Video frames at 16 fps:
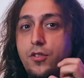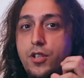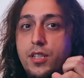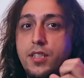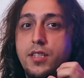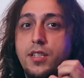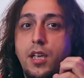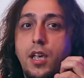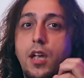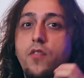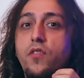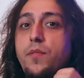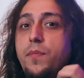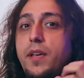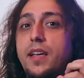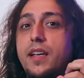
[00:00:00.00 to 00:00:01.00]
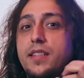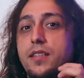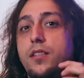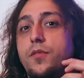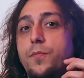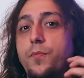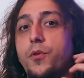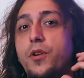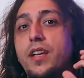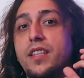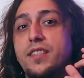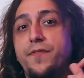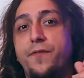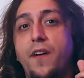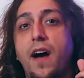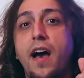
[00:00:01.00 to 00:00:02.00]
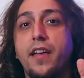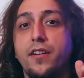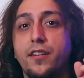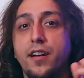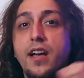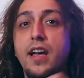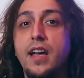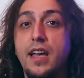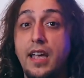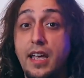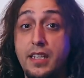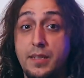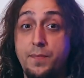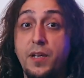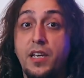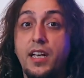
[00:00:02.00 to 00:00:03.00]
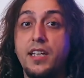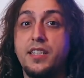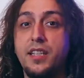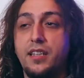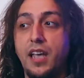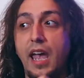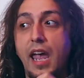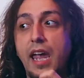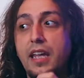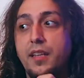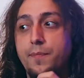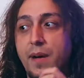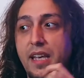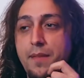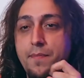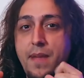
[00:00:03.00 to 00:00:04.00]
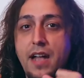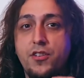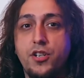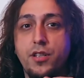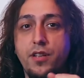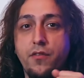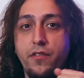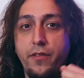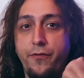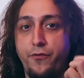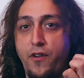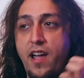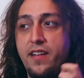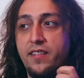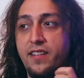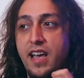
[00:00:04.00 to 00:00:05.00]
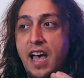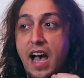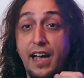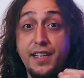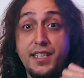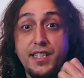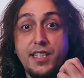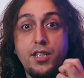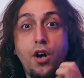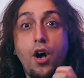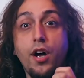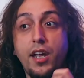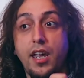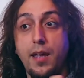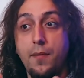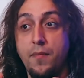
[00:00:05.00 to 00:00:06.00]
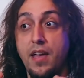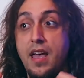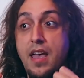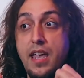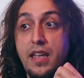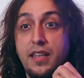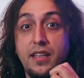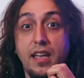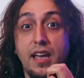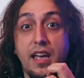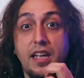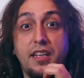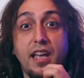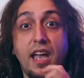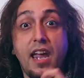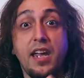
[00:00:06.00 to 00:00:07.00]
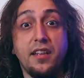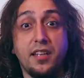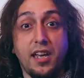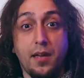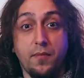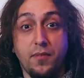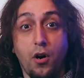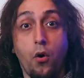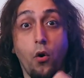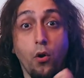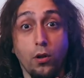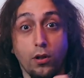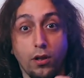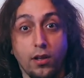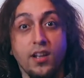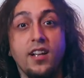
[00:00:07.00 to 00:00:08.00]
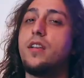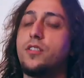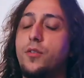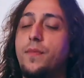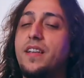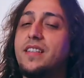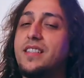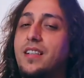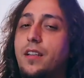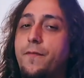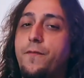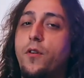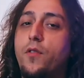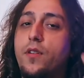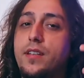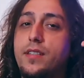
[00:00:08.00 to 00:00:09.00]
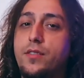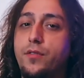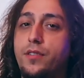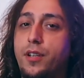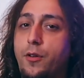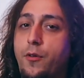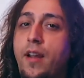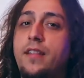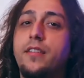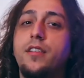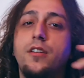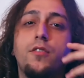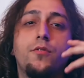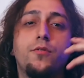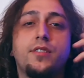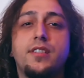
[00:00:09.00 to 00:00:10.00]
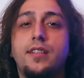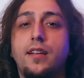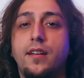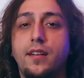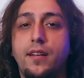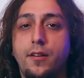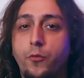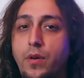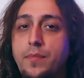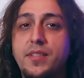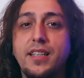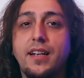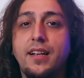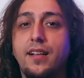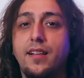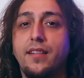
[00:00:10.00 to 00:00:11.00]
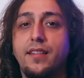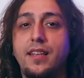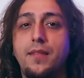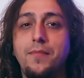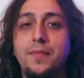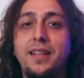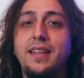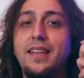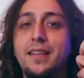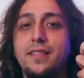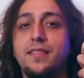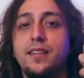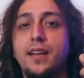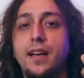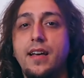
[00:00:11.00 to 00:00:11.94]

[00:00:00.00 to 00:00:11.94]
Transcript: just scary because it breathes fire. It's because it ate my imaginary friend. I saw him. It ate him whole. So basically focus on the grandiose, the whimsical, the immediate.